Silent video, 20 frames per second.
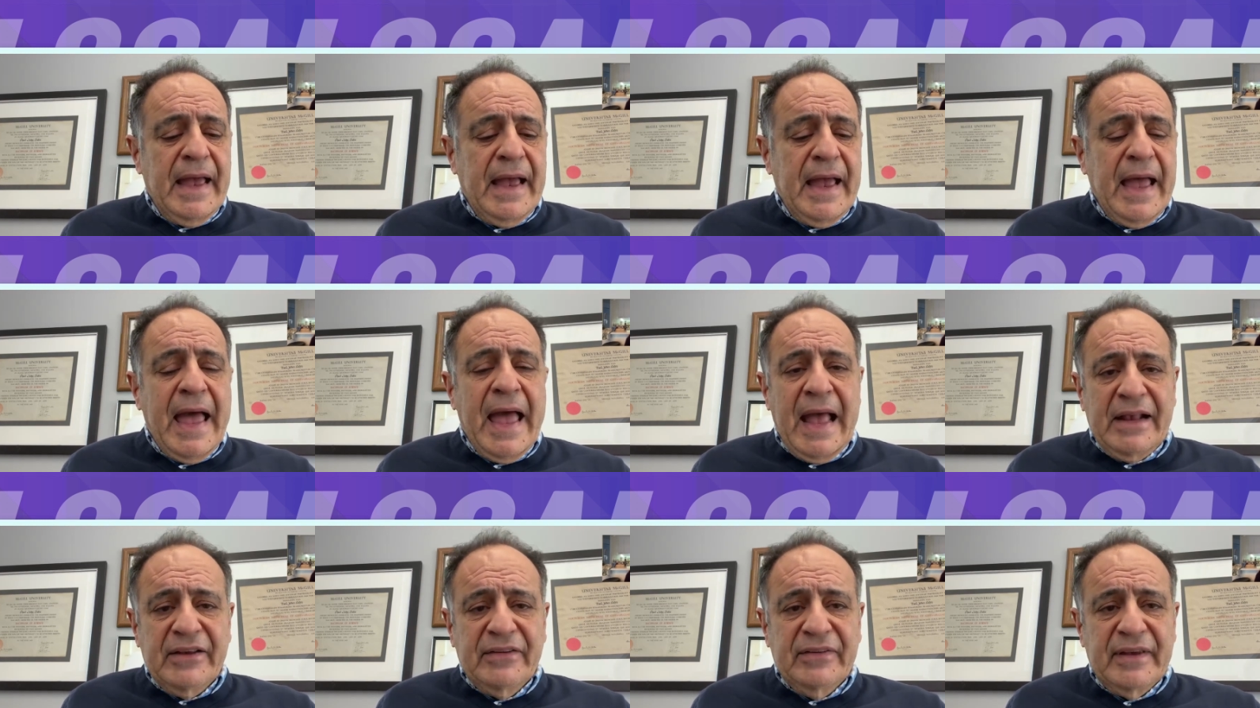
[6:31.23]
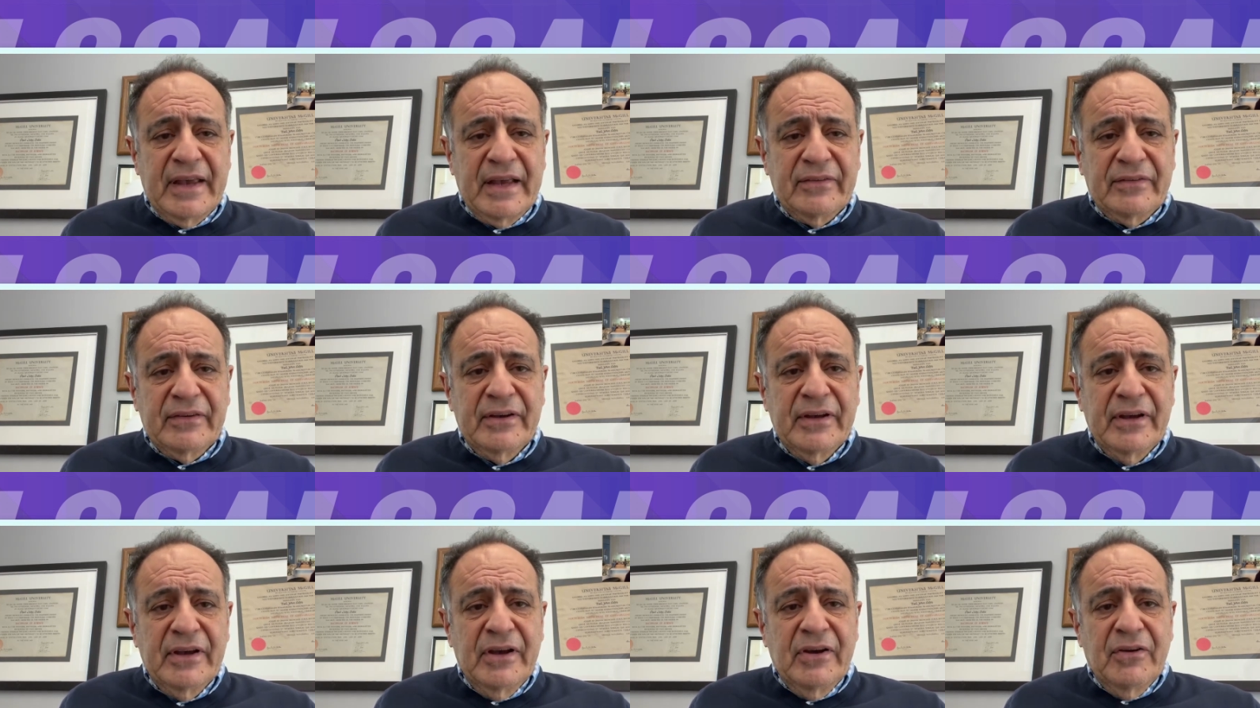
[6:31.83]
access
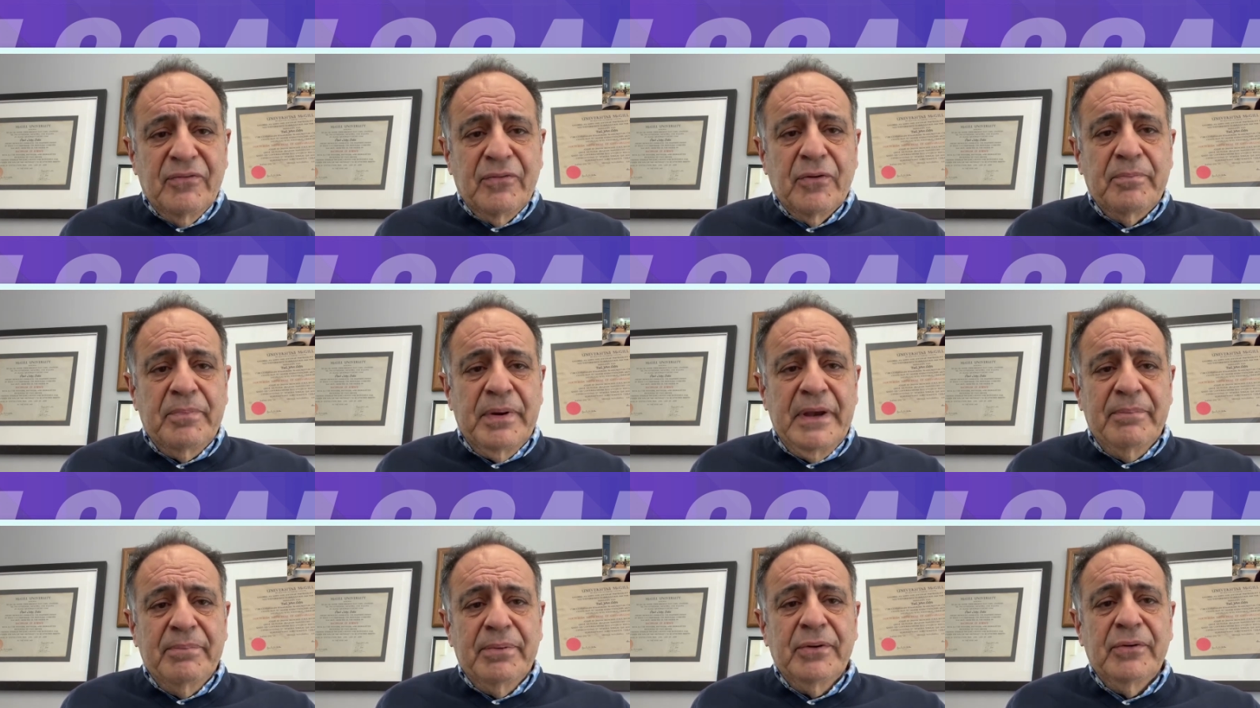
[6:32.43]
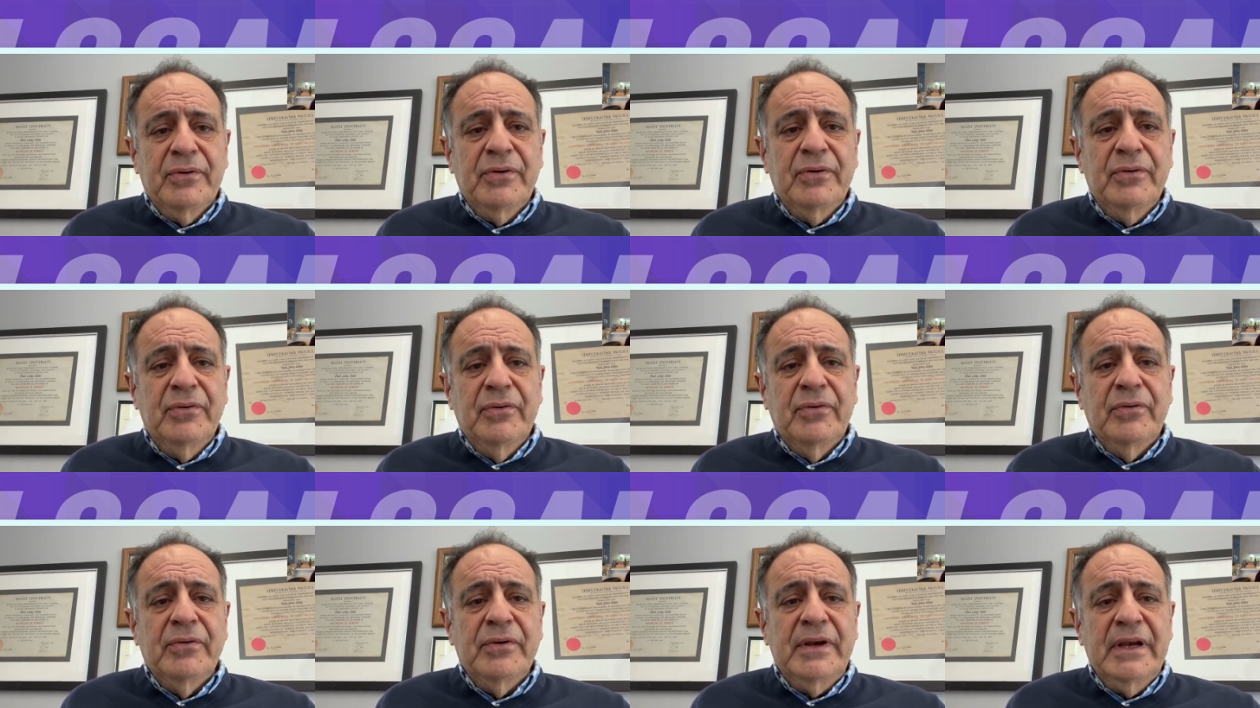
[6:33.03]
for people who
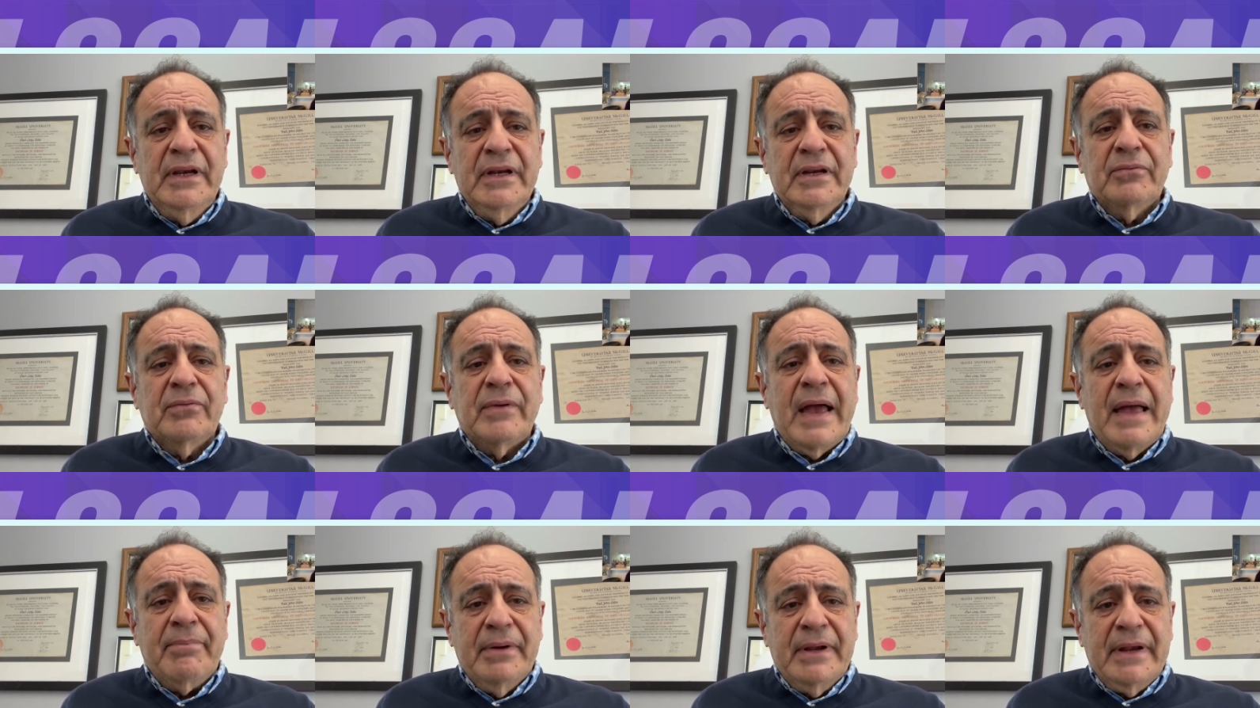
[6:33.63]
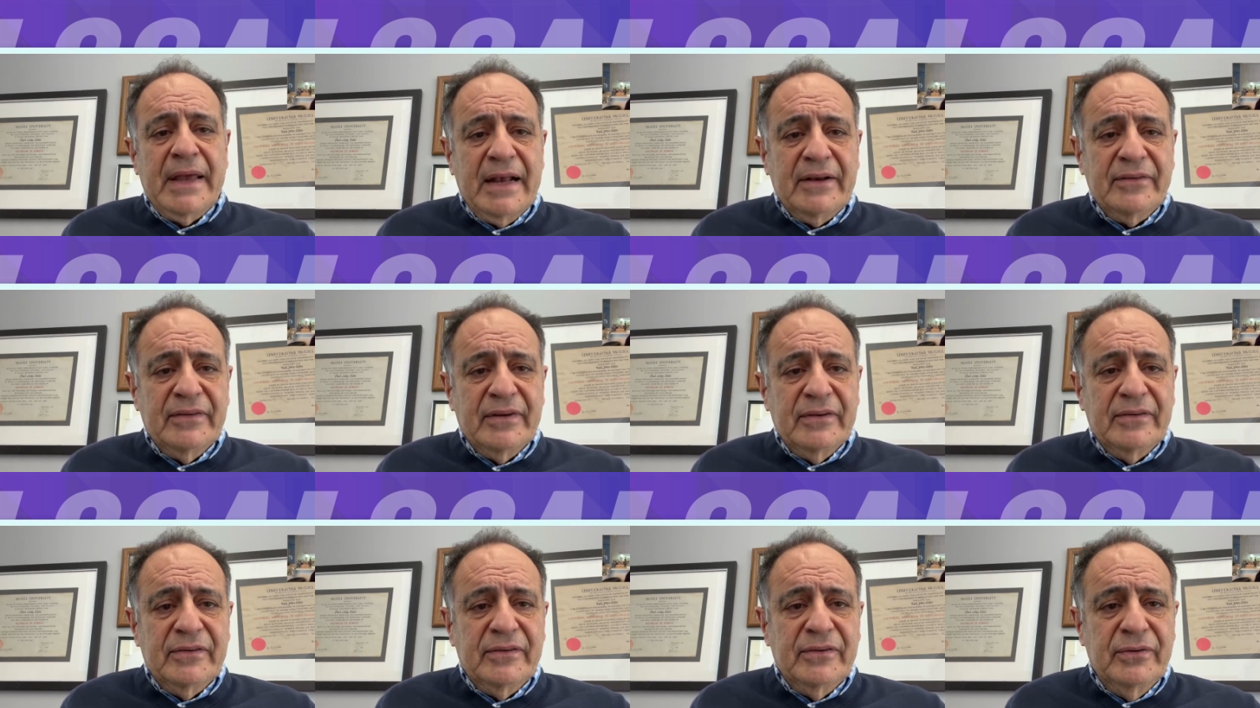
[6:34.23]
need a rapid
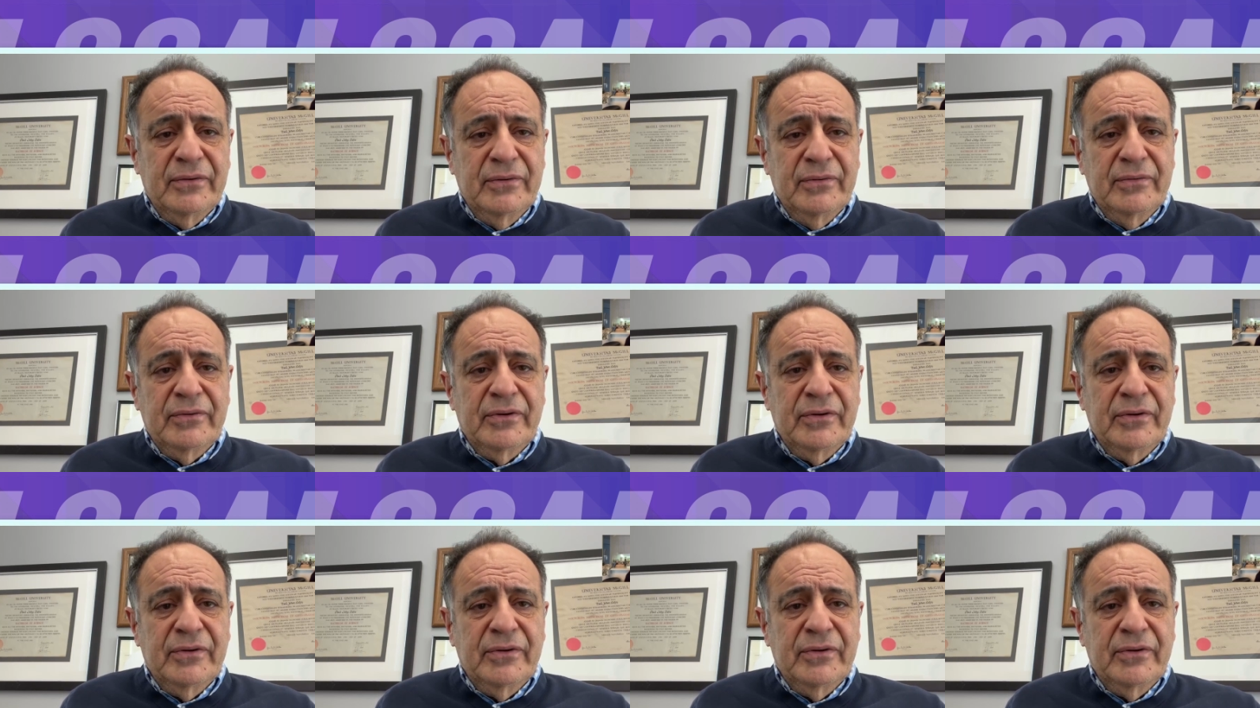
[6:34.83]
access to